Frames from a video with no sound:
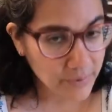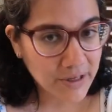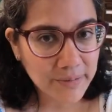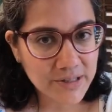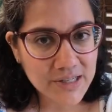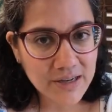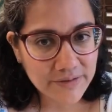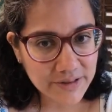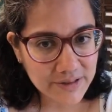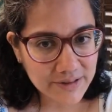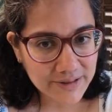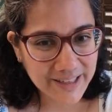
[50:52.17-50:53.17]
pretty much
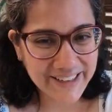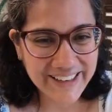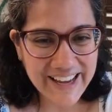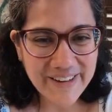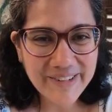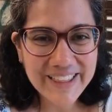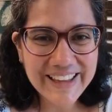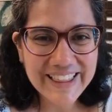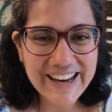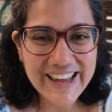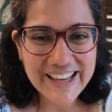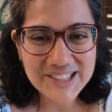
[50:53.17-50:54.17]
covers
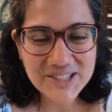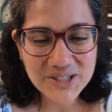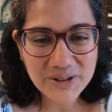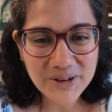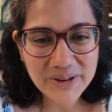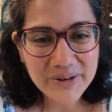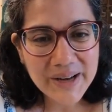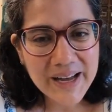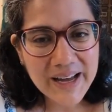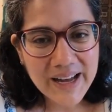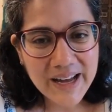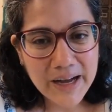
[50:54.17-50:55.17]
everything that I had to show you.
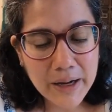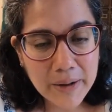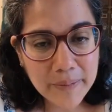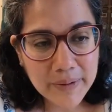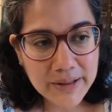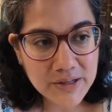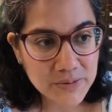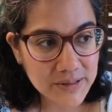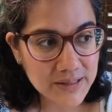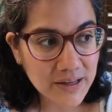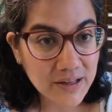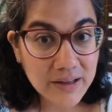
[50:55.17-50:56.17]
This
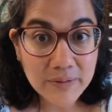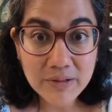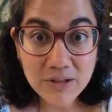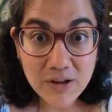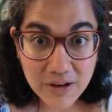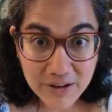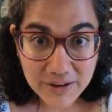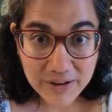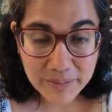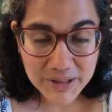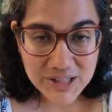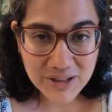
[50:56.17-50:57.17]
was a
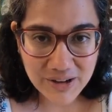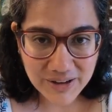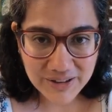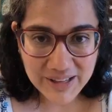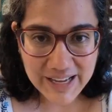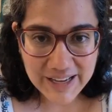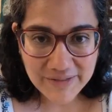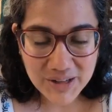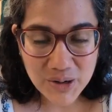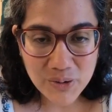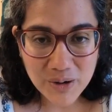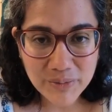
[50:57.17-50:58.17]
much longer live
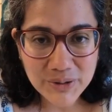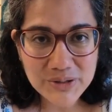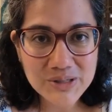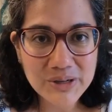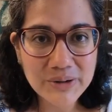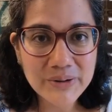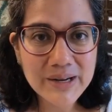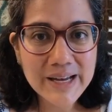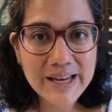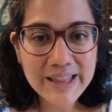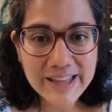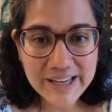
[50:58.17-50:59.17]
than normal, so
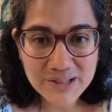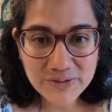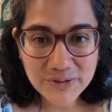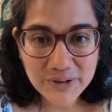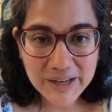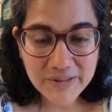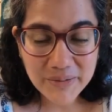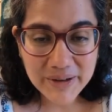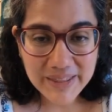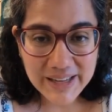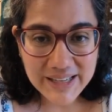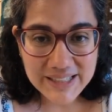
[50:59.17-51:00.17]
thanks for
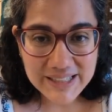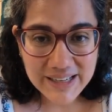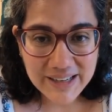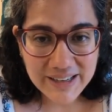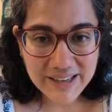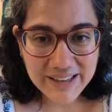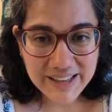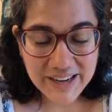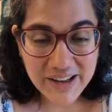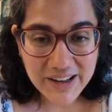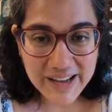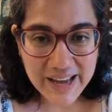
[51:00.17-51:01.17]
everyone that
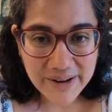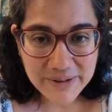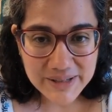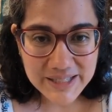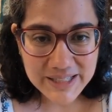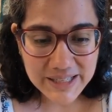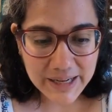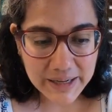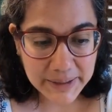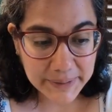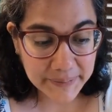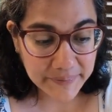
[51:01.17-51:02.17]
hung out.
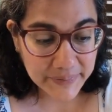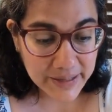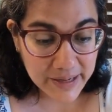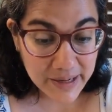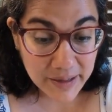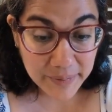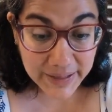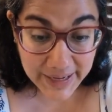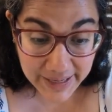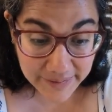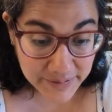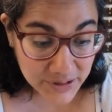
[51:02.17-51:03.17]
But
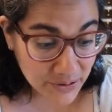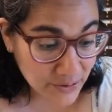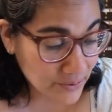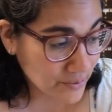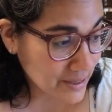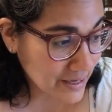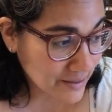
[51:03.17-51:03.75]
yeah, so